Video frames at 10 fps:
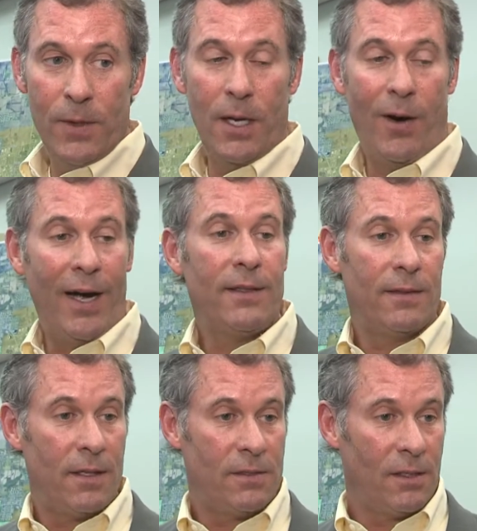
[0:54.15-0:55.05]
You know, I
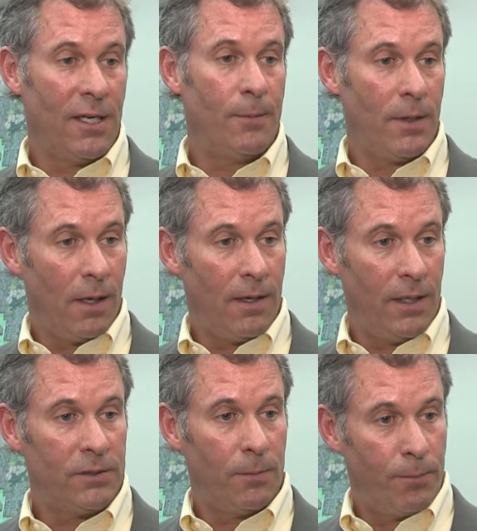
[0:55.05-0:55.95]
think that it's incumbent on
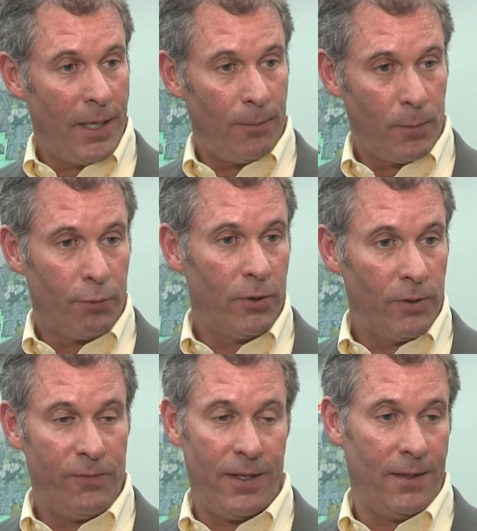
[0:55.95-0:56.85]
us to be able to
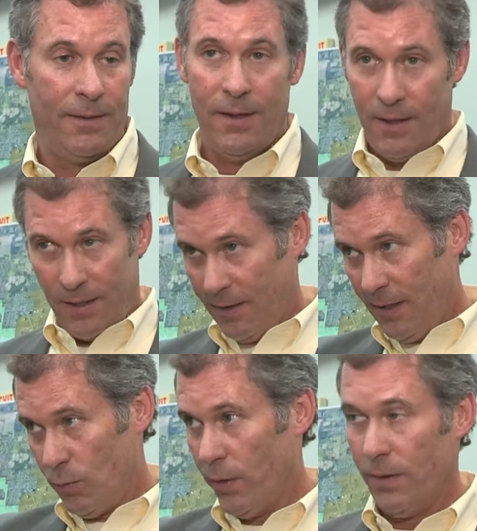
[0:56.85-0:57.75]
prove that, and I
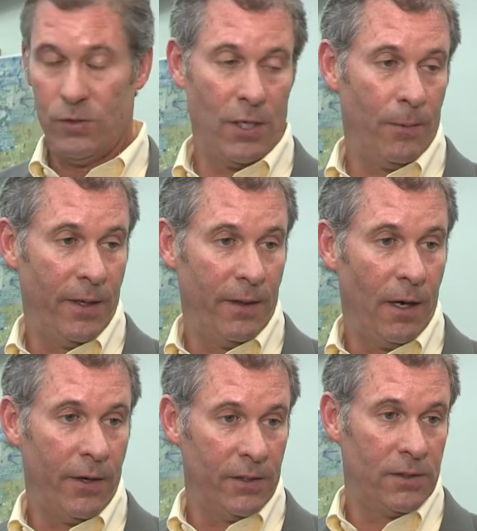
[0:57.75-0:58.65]
think one of the gentlemen in the
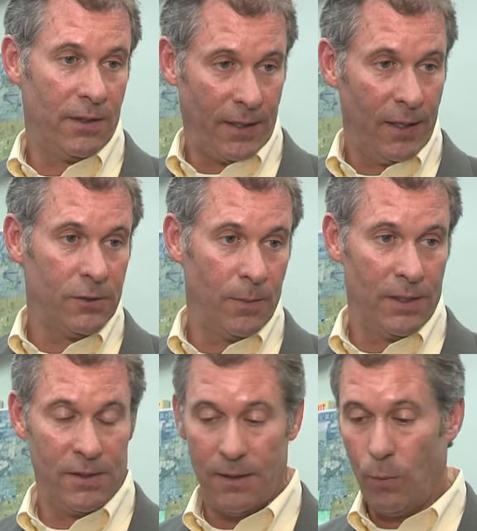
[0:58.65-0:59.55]
audience at the council
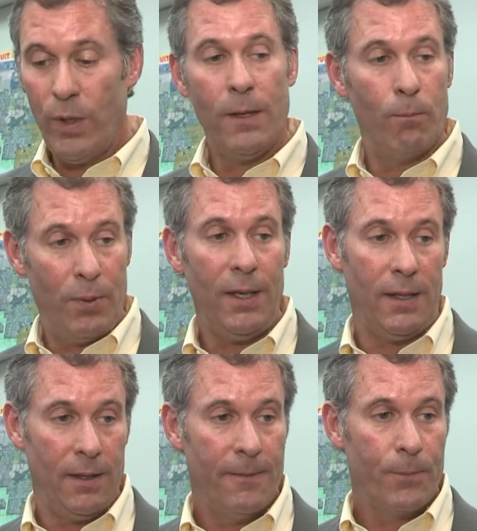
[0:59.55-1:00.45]
meeting said that we can
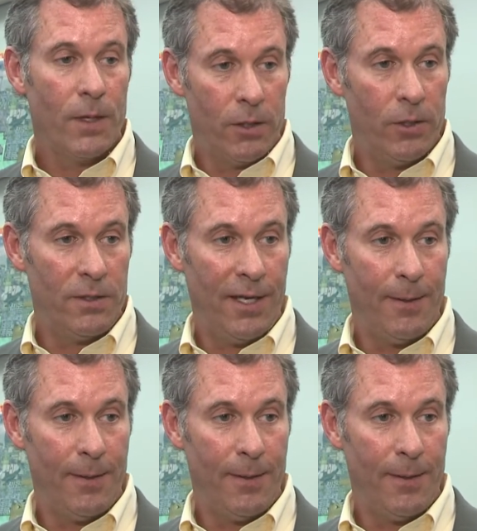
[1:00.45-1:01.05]
be a good